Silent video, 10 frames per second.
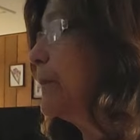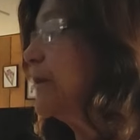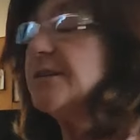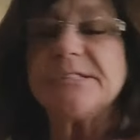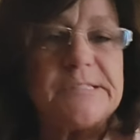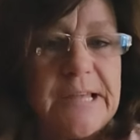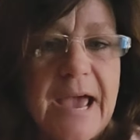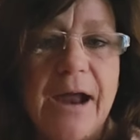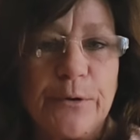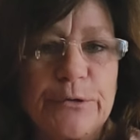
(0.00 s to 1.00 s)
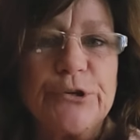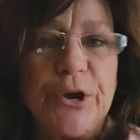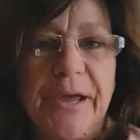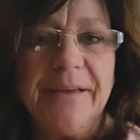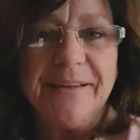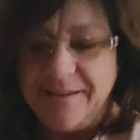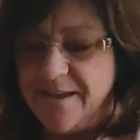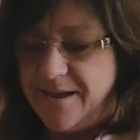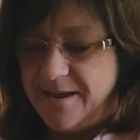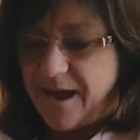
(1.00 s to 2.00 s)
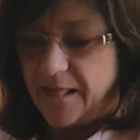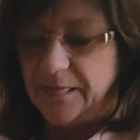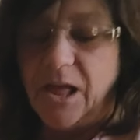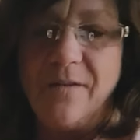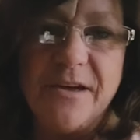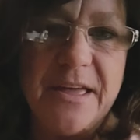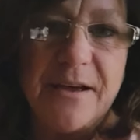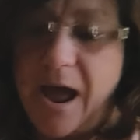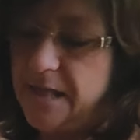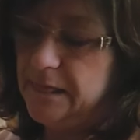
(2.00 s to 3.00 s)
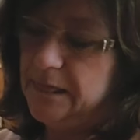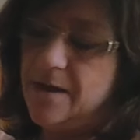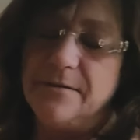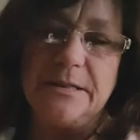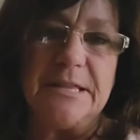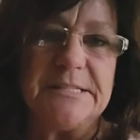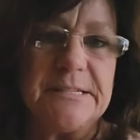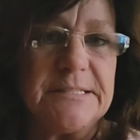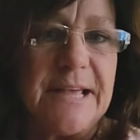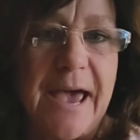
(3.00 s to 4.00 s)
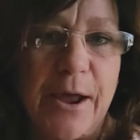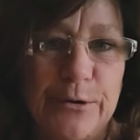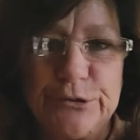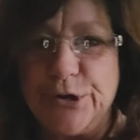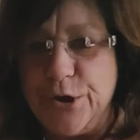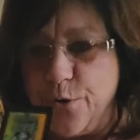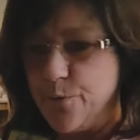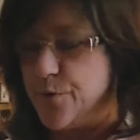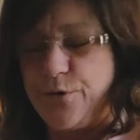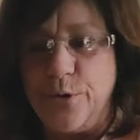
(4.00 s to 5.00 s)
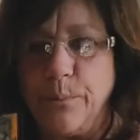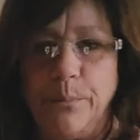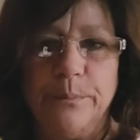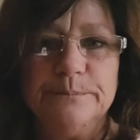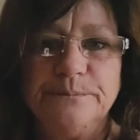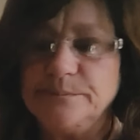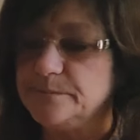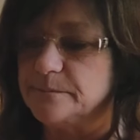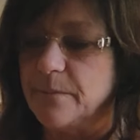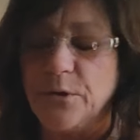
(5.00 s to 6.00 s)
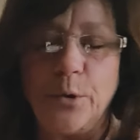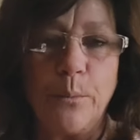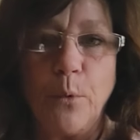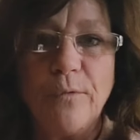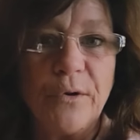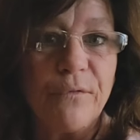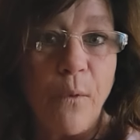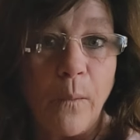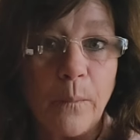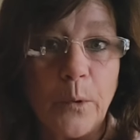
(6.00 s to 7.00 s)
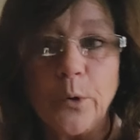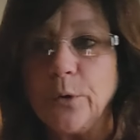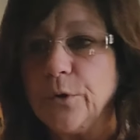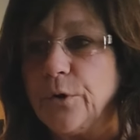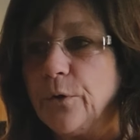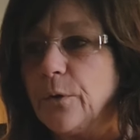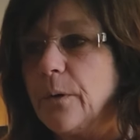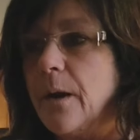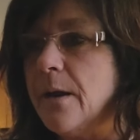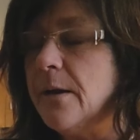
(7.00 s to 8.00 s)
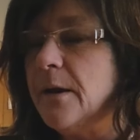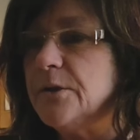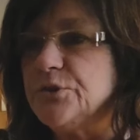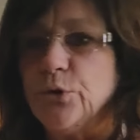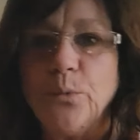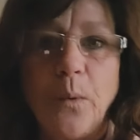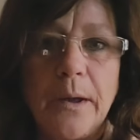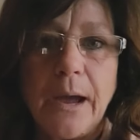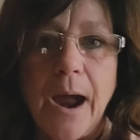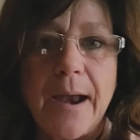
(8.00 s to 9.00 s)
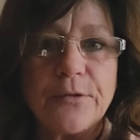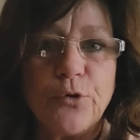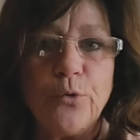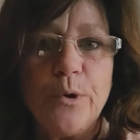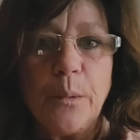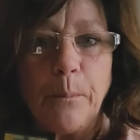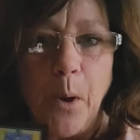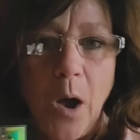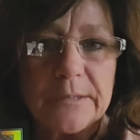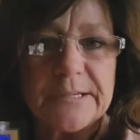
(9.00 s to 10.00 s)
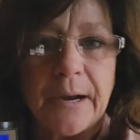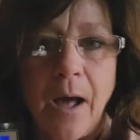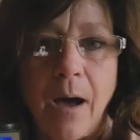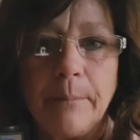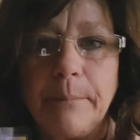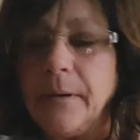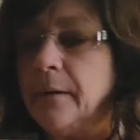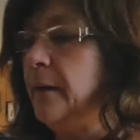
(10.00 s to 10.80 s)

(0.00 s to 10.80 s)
This is the energy. I love it. I love it. This is the energy. You're moving forward. You're doing what you got to do. You're bossing up.